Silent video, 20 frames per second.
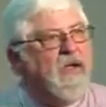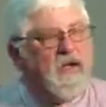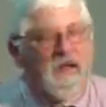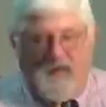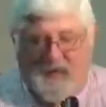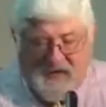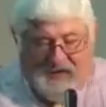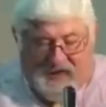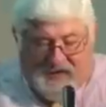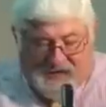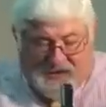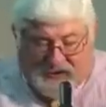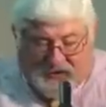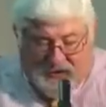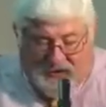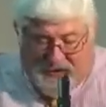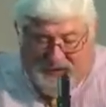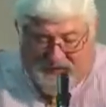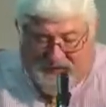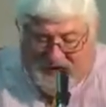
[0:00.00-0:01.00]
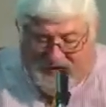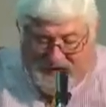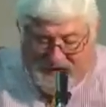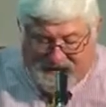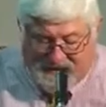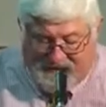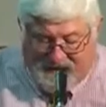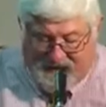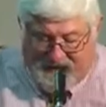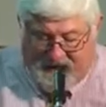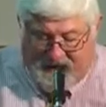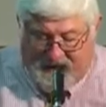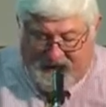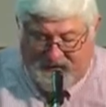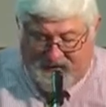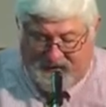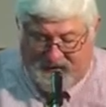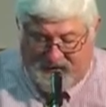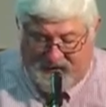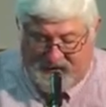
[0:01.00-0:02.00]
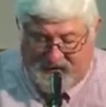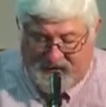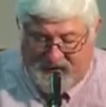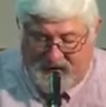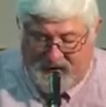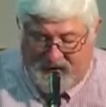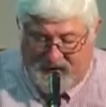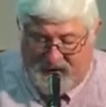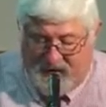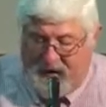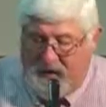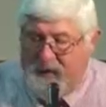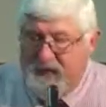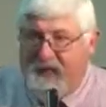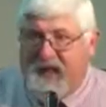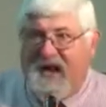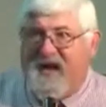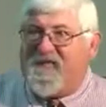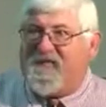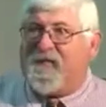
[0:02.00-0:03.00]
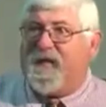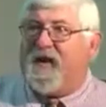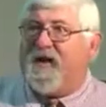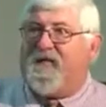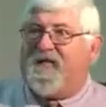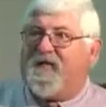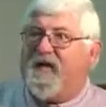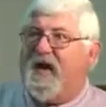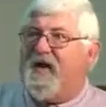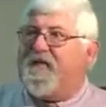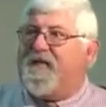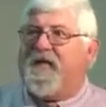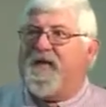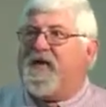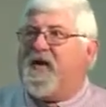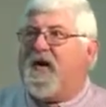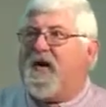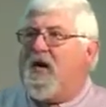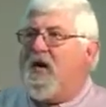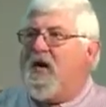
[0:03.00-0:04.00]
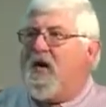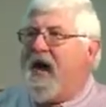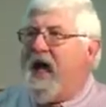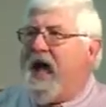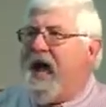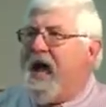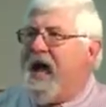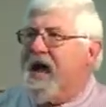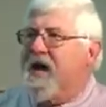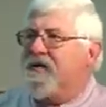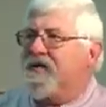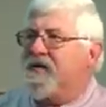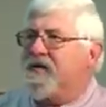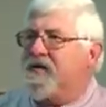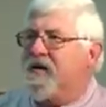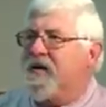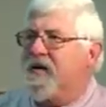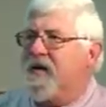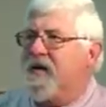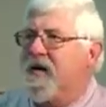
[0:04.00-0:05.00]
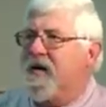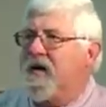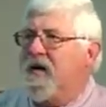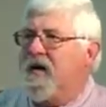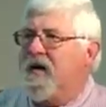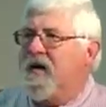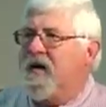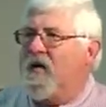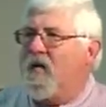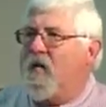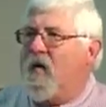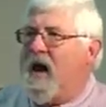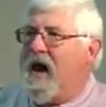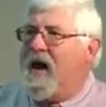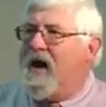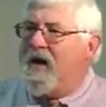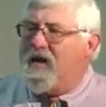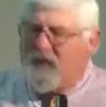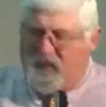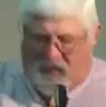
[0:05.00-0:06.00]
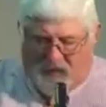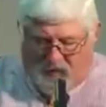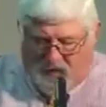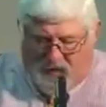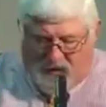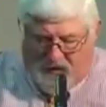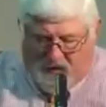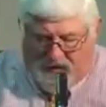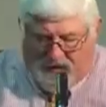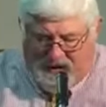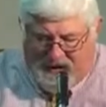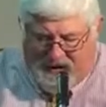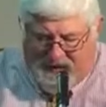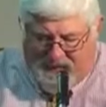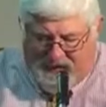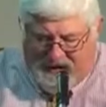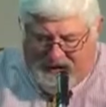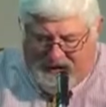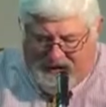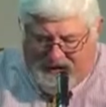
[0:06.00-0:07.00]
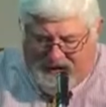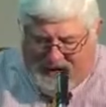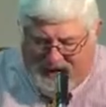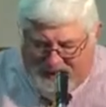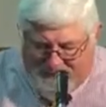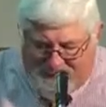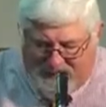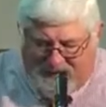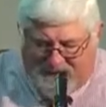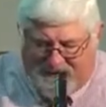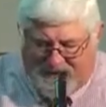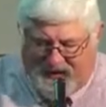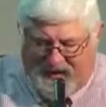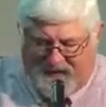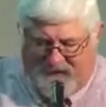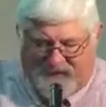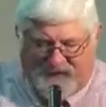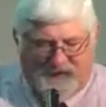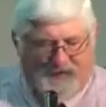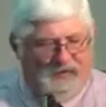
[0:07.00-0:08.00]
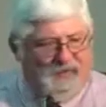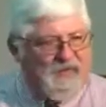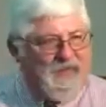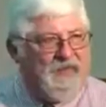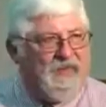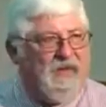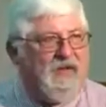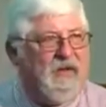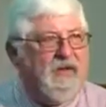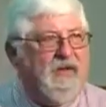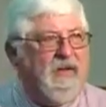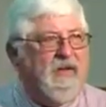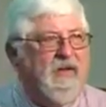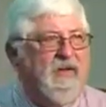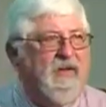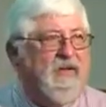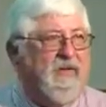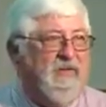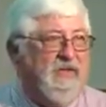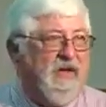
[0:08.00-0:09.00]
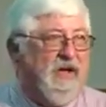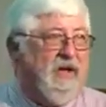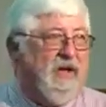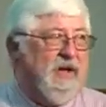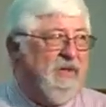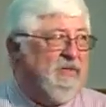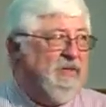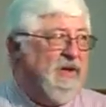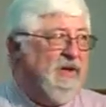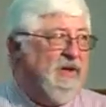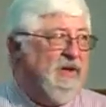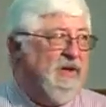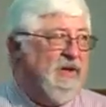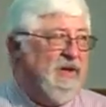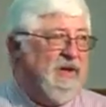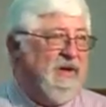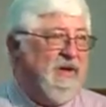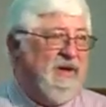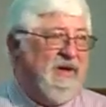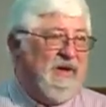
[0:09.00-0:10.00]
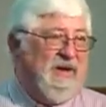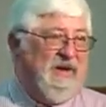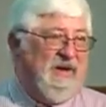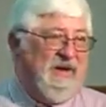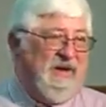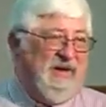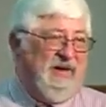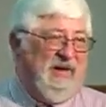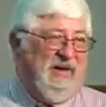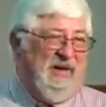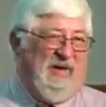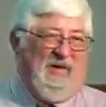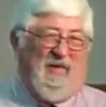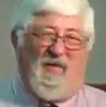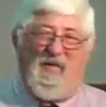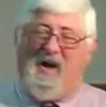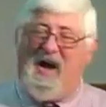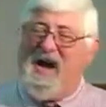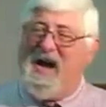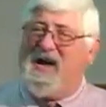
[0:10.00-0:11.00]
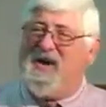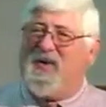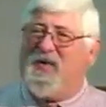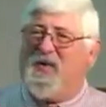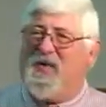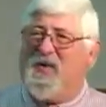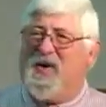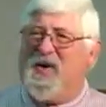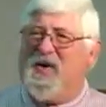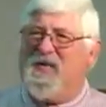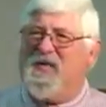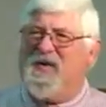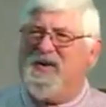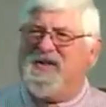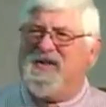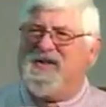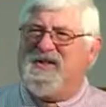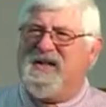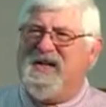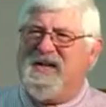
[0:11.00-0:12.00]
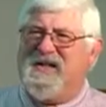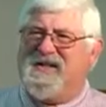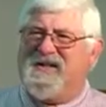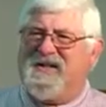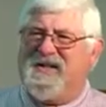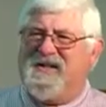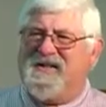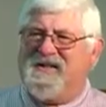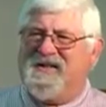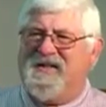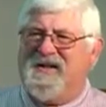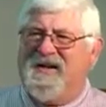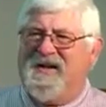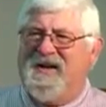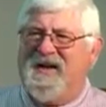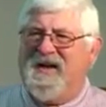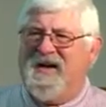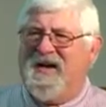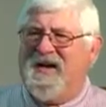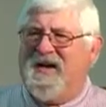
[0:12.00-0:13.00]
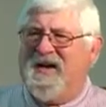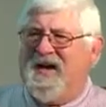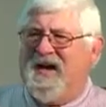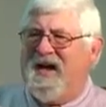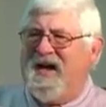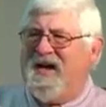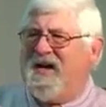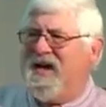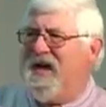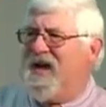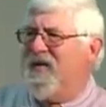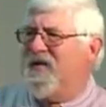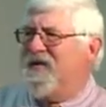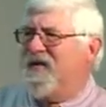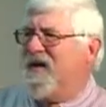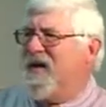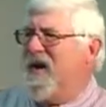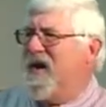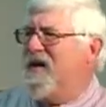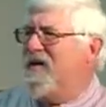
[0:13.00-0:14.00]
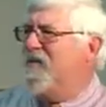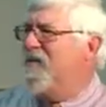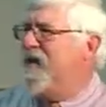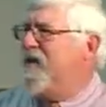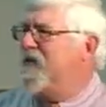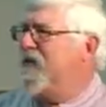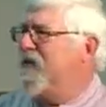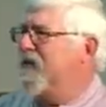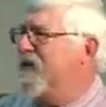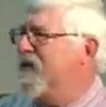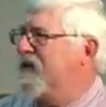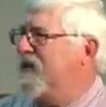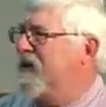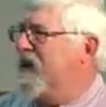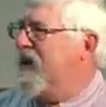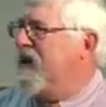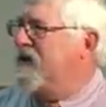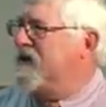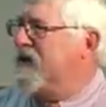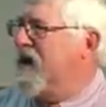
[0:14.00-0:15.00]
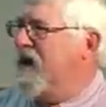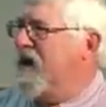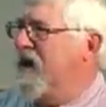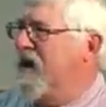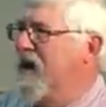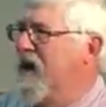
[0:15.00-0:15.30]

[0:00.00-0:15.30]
I mean, they just couldn't imagine that. They've been faithful their whole lives. Why in the world would anybody not be faithful? Them? Why in the world would Jesus hang out with the kind of people that he's hanging